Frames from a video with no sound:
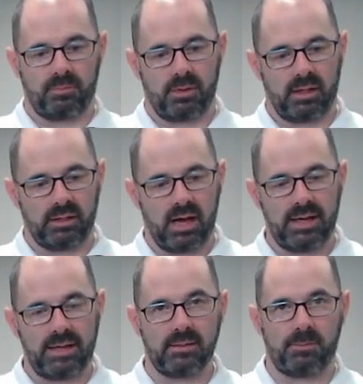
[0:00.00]

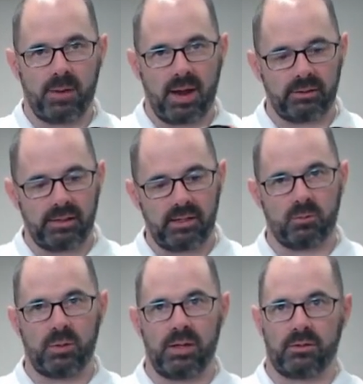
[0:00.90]
aligned parallel
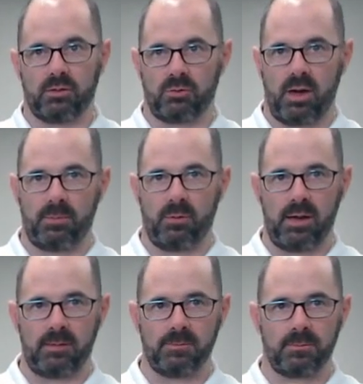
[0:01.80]
with the drop
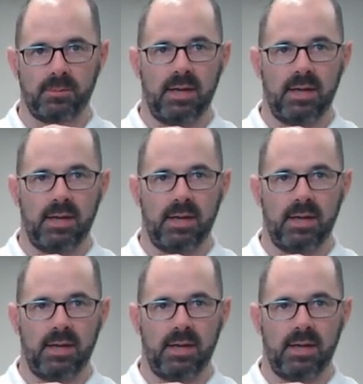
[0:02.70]
well,